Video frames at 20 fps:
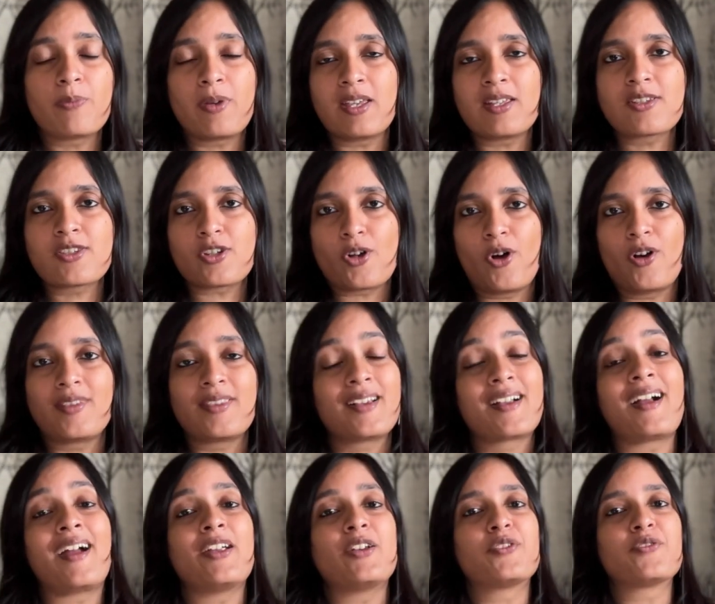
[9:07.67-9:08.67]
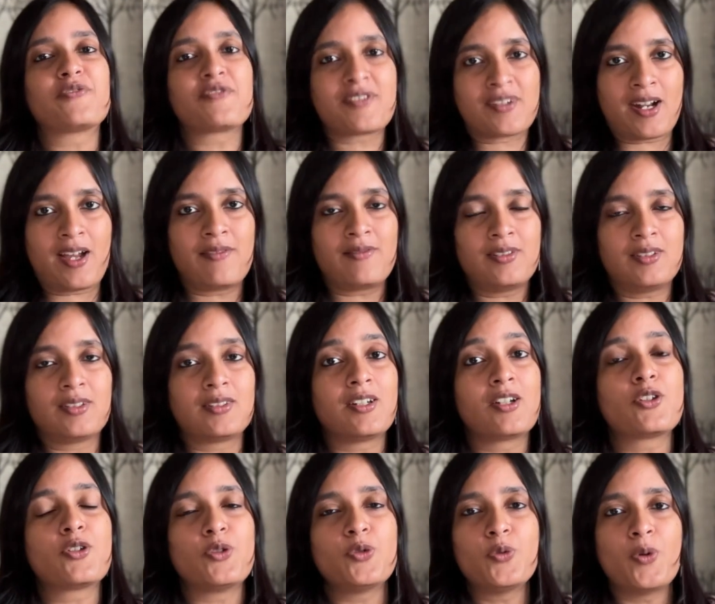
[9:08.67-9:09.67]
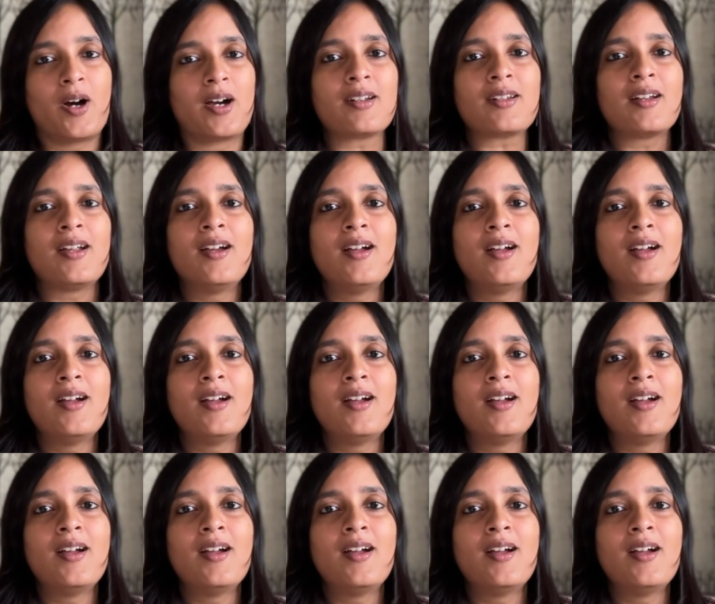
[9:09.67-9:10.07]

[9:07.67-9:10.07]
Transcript: based on the kind of traveler that you are.